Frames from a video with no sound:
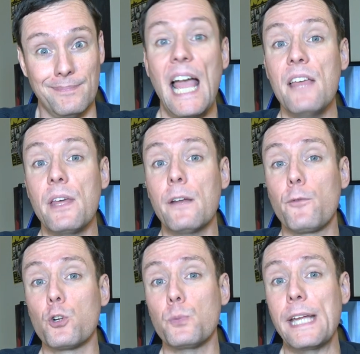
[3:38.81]
And then, of
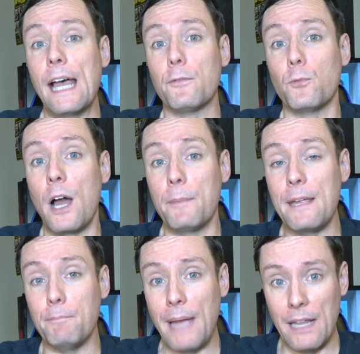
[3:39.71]
course, we have
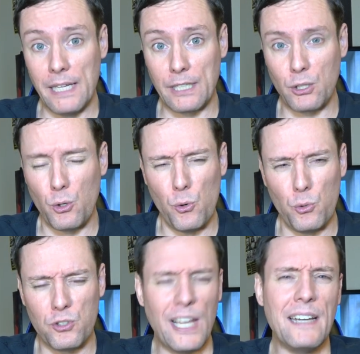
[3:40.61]
Rami Malek,
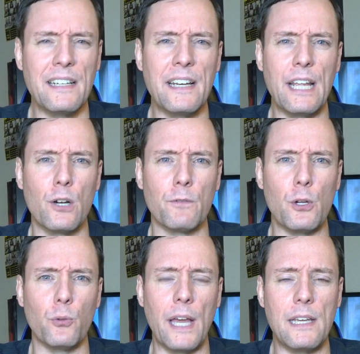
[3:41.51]
who said in an
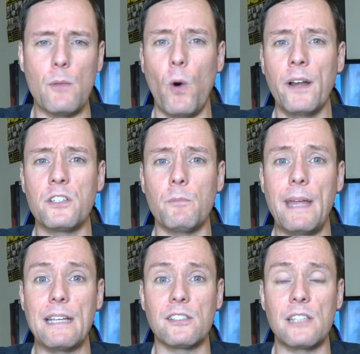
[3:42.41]
interview that he wanted to
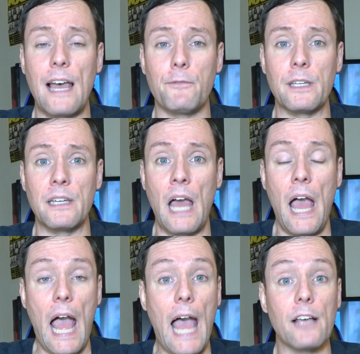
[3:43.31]
make Safin
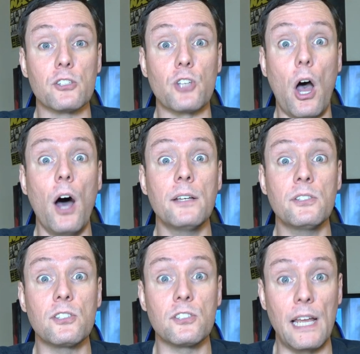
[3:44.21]
as
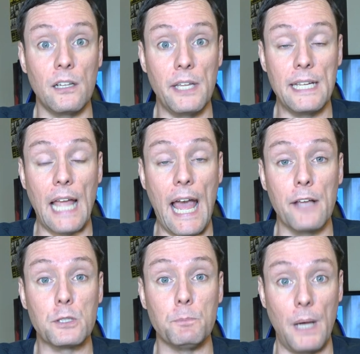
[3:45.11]
unsettling
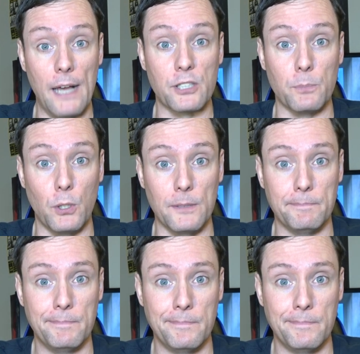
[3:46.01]
as possible.